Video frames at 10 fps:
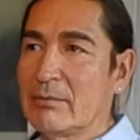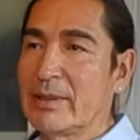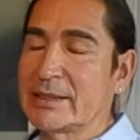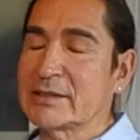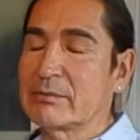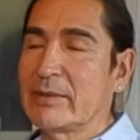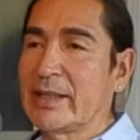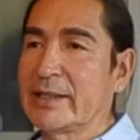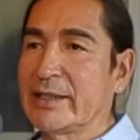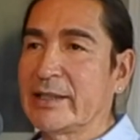but
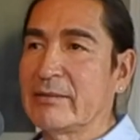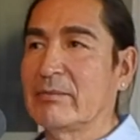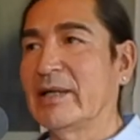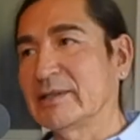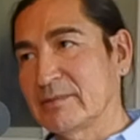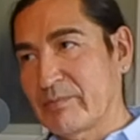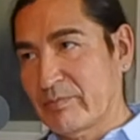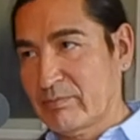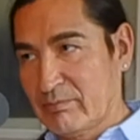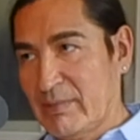my
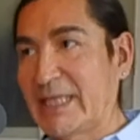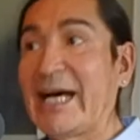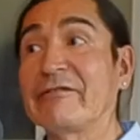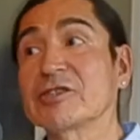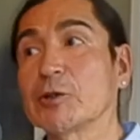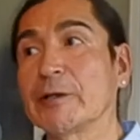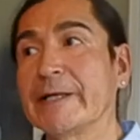life story.